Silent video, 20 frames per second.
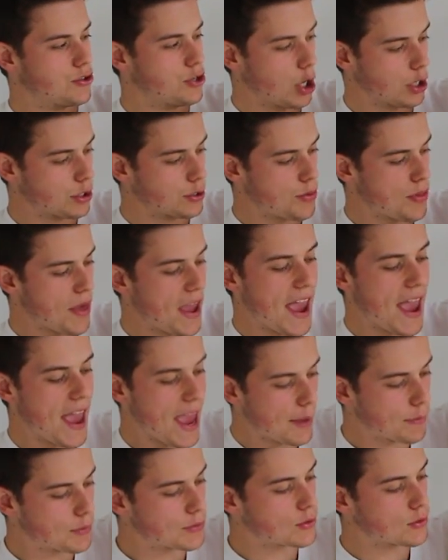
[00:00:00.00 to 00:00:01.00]
just the
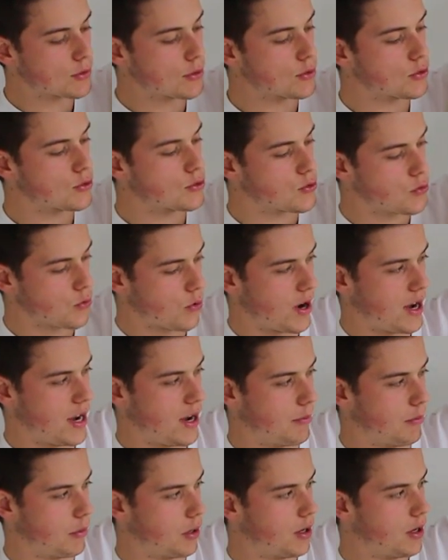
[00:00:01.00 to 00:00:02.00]
hipster's
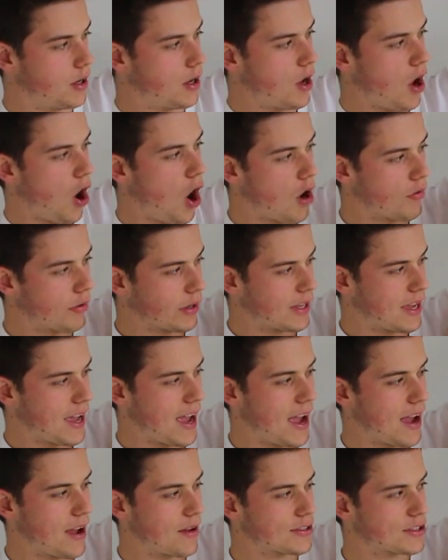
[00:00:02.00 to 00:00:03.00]
dream of a
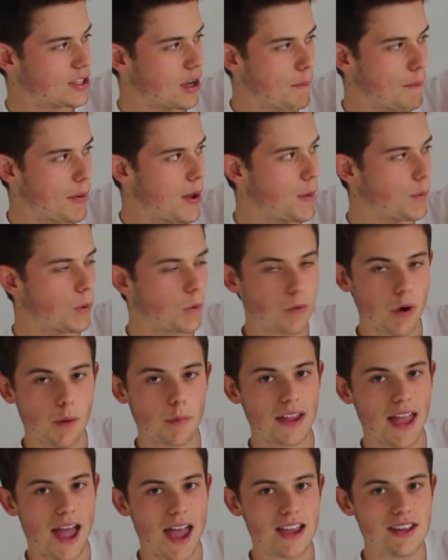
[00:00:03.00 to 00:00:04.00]
kit. Some people
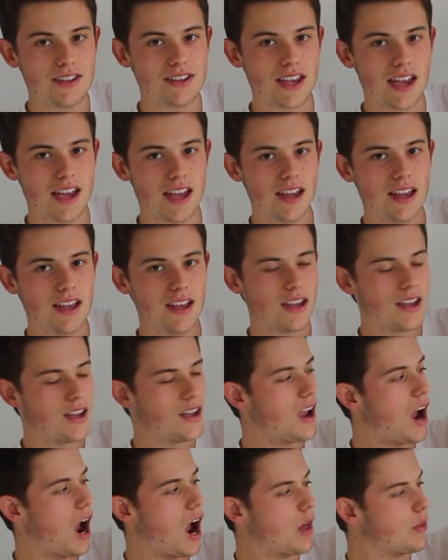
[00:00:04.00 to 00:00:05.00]
probably hate it.
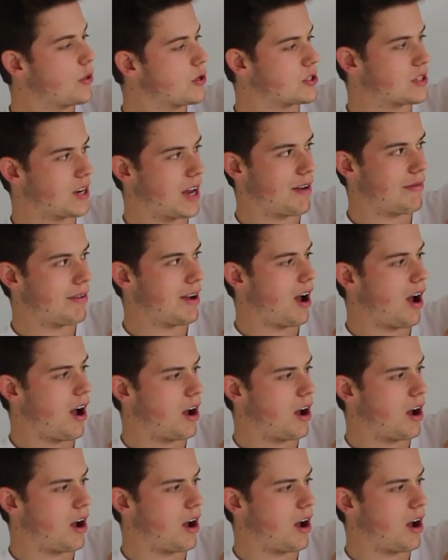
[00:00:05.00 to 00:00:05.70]
Others love it.